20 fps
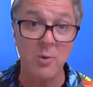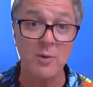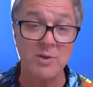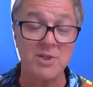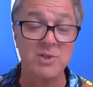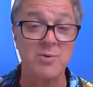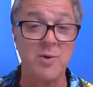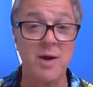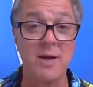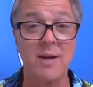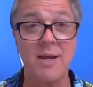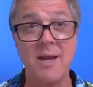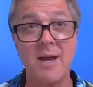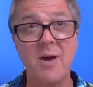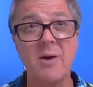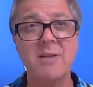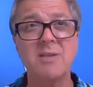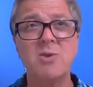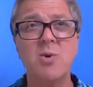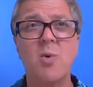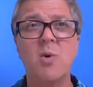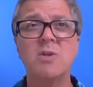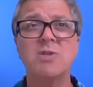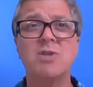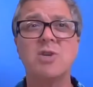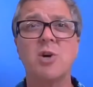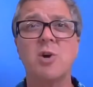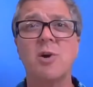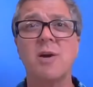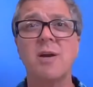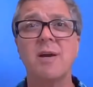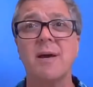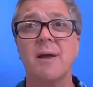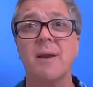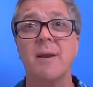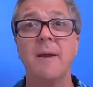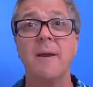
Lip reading: which is right now, and towards year end.